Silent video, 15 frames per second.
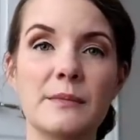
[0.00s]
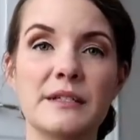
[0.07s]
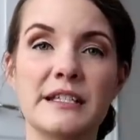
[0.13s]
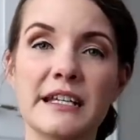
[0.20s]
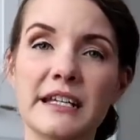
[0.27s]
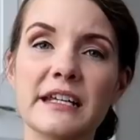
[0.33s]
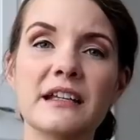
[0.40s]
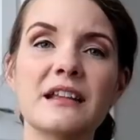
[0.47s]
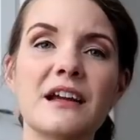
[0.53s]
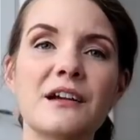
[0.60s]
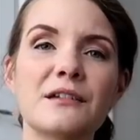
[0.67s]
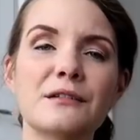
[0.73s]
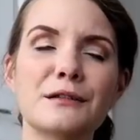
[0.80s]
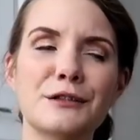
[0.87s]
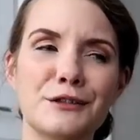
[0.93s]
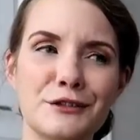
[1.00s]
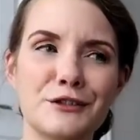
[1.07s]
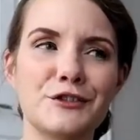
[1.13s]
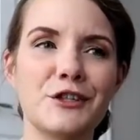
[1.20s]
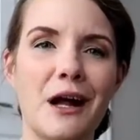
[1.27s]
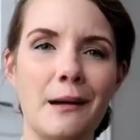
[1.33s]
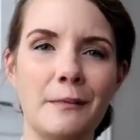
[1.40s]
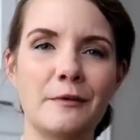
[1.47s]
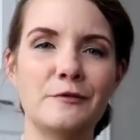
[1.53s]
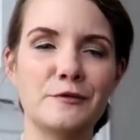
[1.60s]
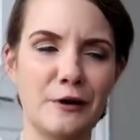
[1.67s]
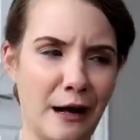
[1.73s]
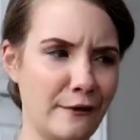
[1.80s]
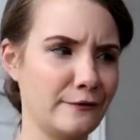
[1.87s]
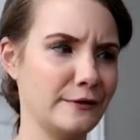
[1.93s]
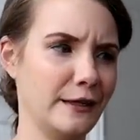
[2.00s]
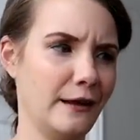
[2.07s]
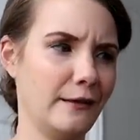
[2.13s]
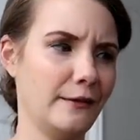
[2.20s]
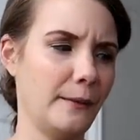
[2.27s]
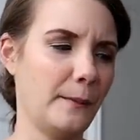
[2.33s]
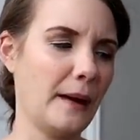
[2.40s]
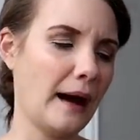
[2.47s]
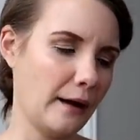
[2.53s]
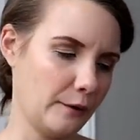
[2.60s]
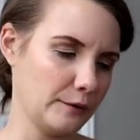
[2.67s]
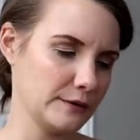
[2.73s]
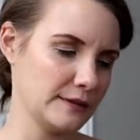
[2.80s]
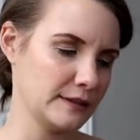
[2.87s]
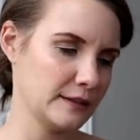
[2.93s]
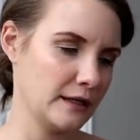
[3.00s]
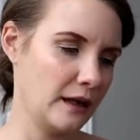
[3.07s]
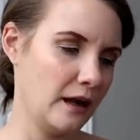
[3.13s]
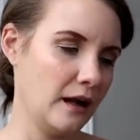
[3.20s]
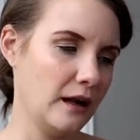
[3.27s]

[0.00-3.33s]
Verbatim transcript: particularly good job of drafting them out.